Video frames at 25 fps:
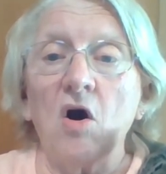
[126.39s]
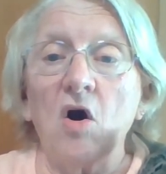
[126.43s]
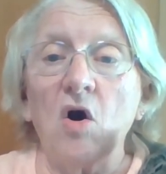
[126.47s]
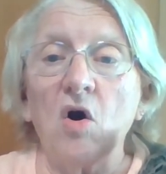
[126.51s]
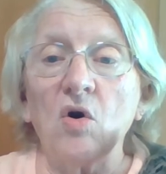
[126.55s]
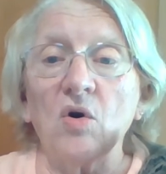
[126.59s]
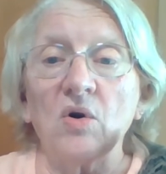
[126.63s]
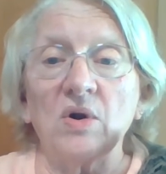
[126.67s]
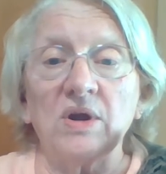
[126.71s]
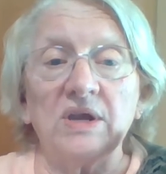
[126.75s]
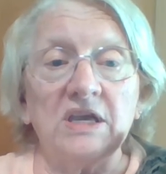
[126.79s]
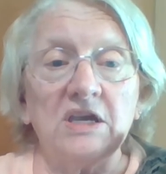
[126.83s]

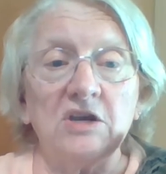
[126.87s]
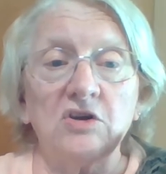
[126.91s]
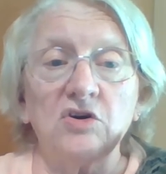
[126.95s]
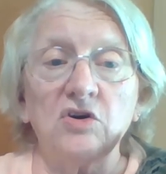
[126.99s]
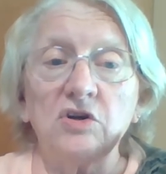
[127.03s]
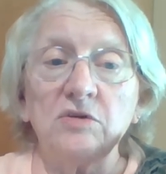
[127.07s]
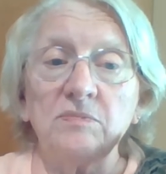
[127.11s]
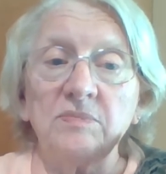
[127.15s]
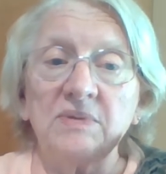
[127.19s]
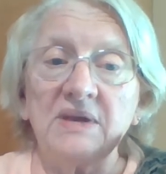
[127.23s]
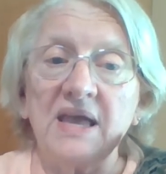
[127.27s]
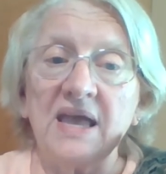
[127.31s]
Or he
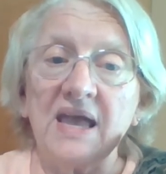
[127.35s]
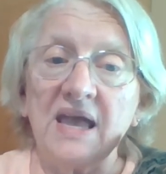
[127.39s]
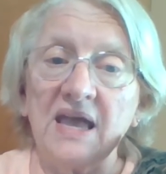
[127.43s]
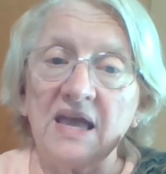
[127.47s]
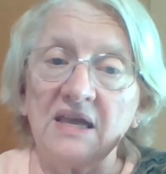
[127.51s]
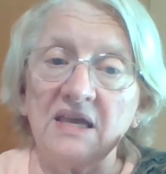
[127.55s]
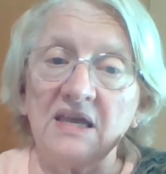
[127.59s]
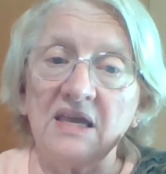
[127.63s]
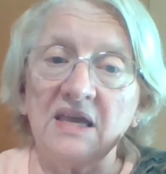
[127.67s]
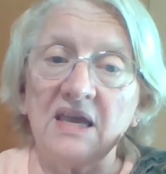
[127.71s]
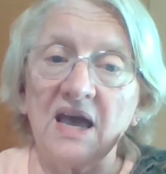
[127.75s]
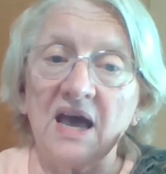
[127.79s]
could be
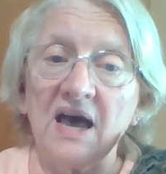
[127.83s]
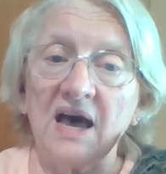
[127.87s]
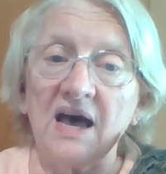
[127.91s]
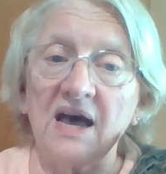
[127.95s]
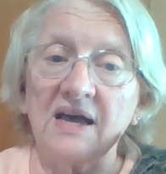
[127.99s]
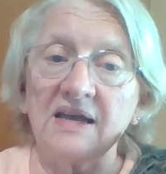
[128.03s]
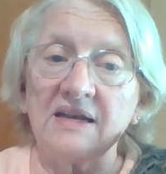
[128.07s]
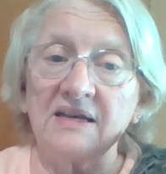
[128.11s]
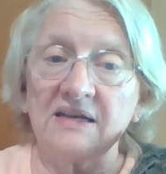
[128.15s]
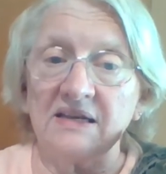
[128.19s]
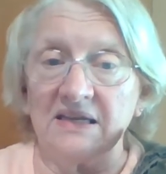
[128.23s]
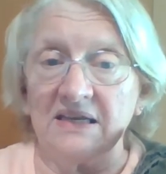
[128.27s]
hanging
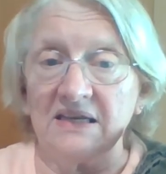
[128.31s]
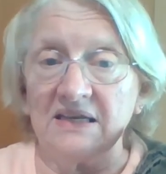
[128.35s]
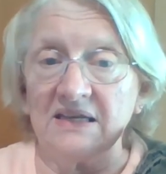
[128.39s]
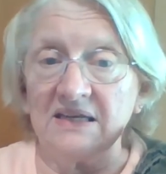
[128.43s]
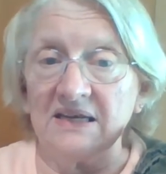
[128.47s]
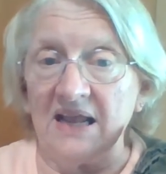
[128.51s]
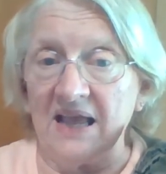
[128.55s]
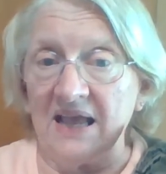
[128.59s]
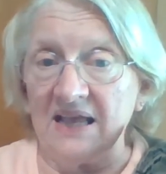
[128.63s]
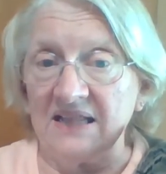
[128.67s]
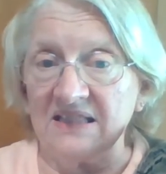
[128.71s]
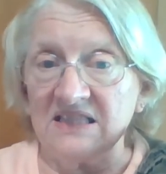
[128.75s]
on
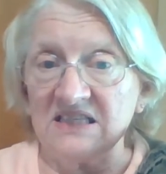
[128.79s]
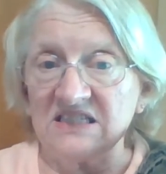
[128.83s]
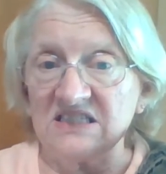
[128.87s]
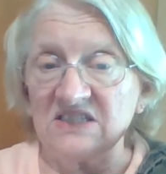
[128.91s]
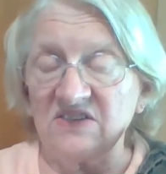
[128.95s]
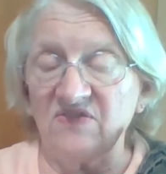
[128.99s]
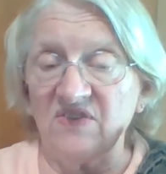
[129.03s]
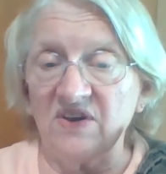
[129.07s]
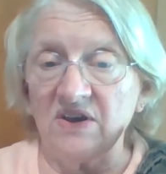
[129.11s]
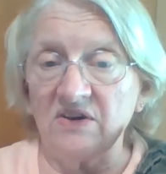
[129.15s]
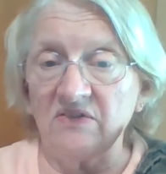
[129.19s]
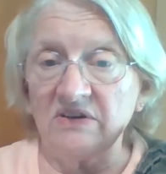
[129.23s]
it at
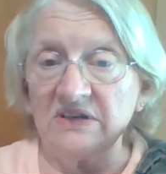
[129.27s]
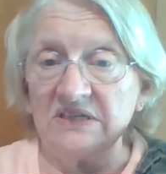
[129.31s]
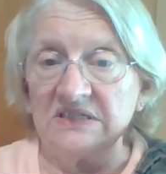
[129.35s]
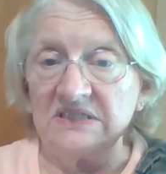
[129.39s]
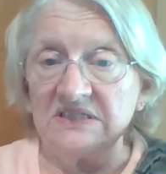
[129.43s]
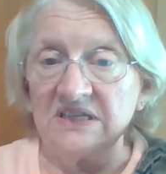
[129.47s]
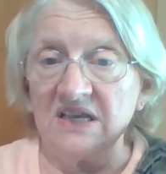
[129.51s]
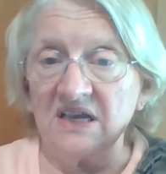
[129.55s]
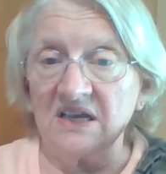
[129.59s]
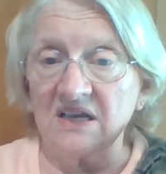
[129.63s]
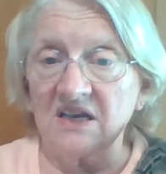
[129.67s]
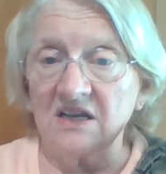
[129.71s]
this very
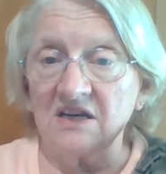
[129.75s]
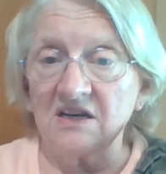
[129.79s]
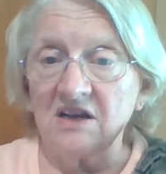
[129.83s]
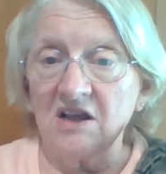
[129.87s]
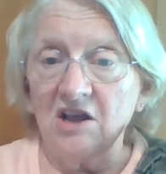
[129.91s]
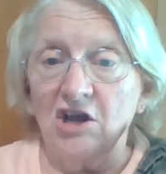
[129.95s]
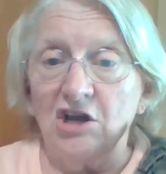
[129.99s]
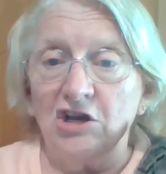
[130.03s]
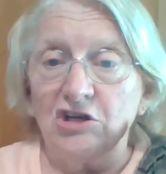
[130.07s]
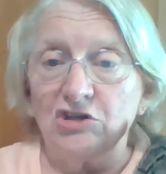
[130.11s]
second,